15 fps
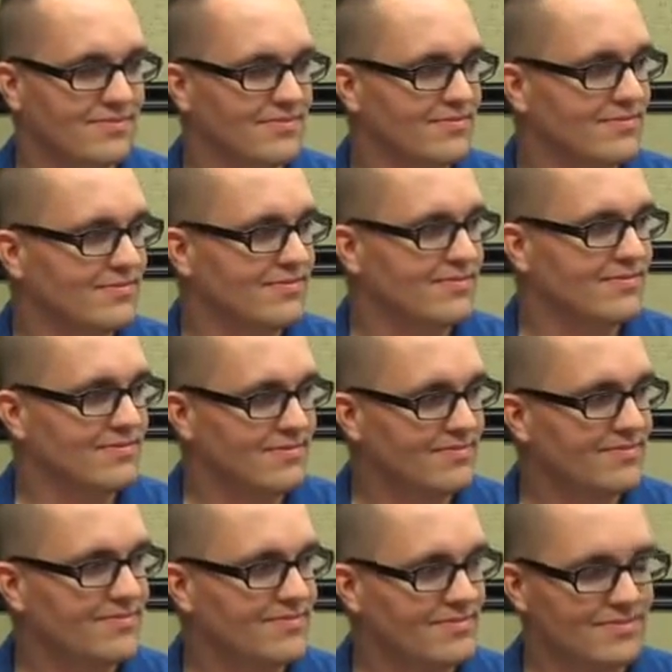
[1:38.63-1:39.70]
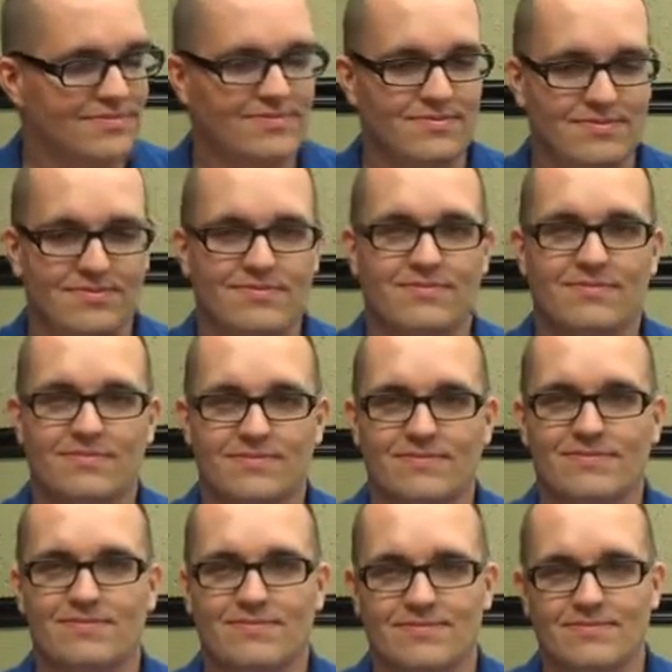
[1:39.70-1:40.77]

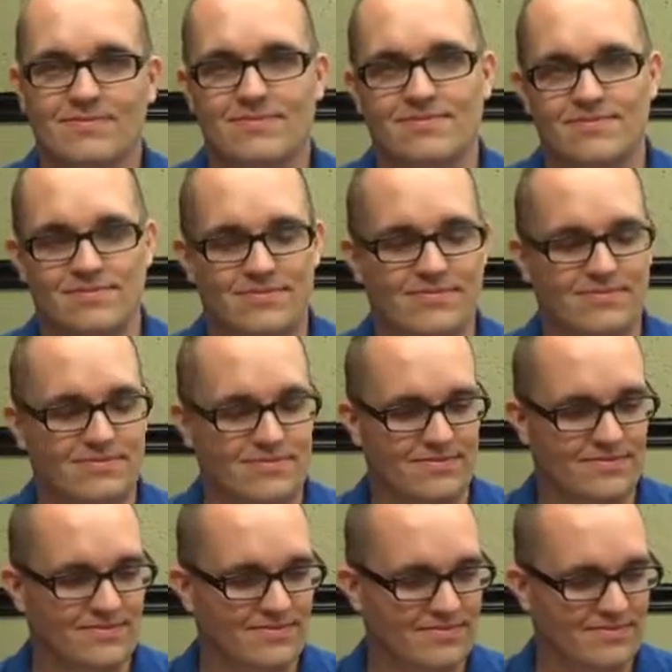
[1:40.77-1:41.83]
No words are spoken by the person on screen.